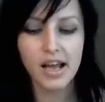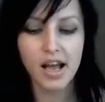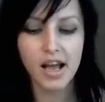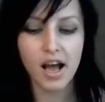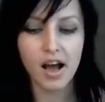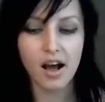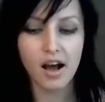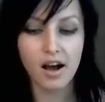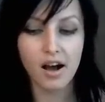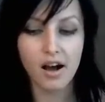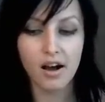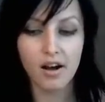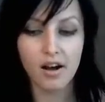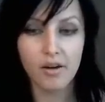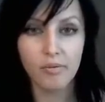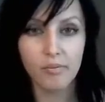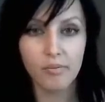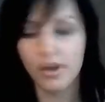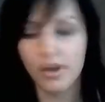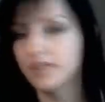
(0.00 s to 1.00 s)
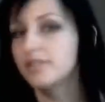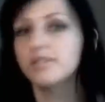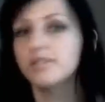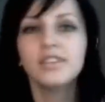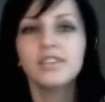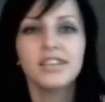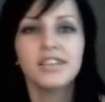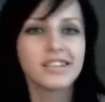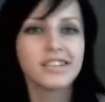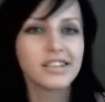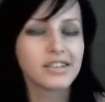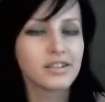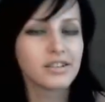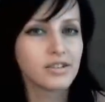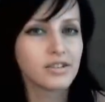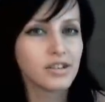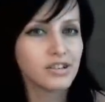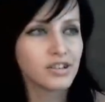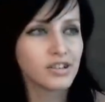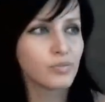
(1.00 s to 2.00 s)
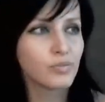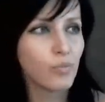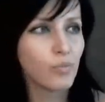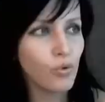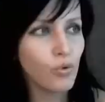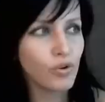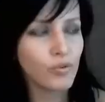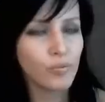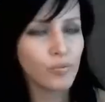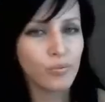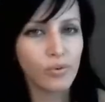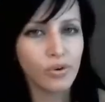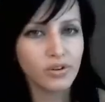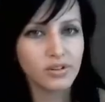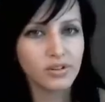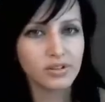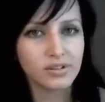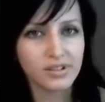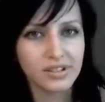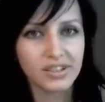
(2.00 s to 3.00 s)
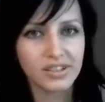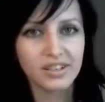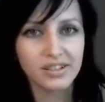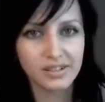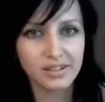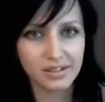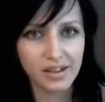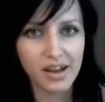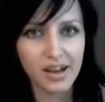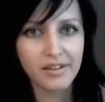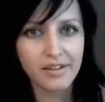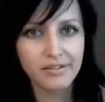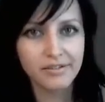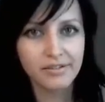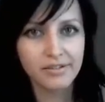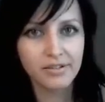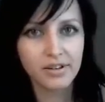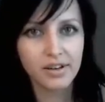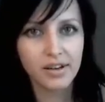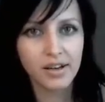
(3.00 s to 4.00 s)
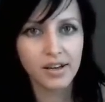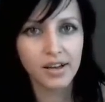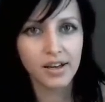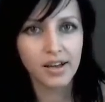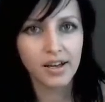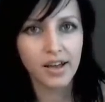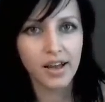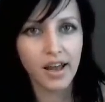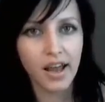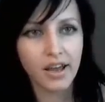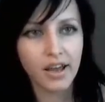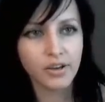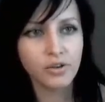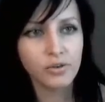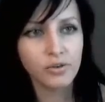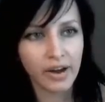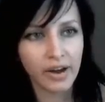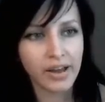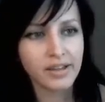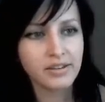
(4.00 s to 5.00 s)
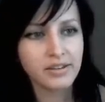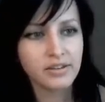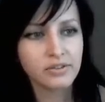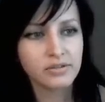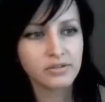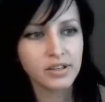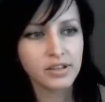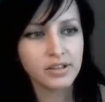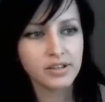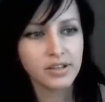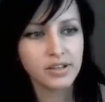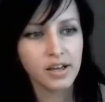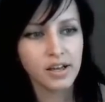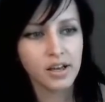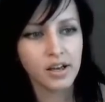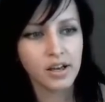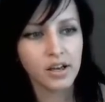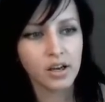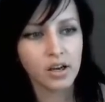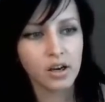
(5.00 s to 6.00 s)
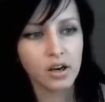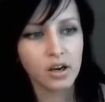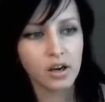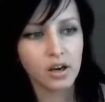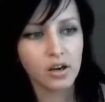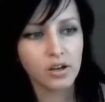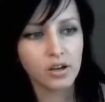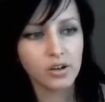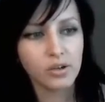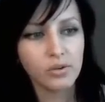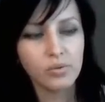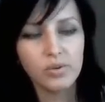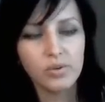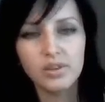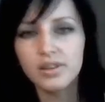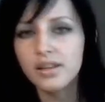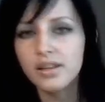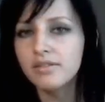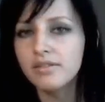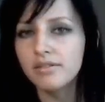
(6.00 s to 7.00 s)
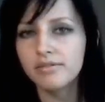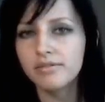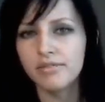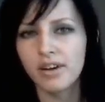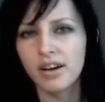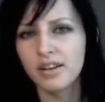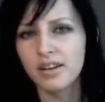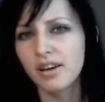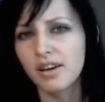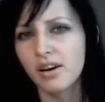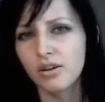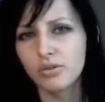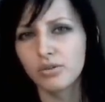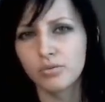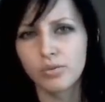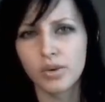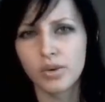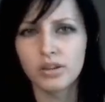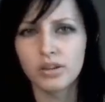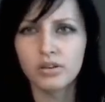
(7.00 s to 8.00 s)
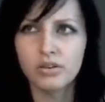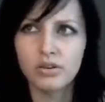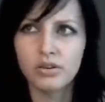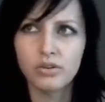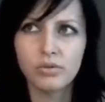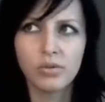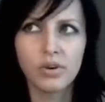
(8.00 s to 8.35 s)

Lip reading: But this is more important. This is life, and your answer is you will never find out whether your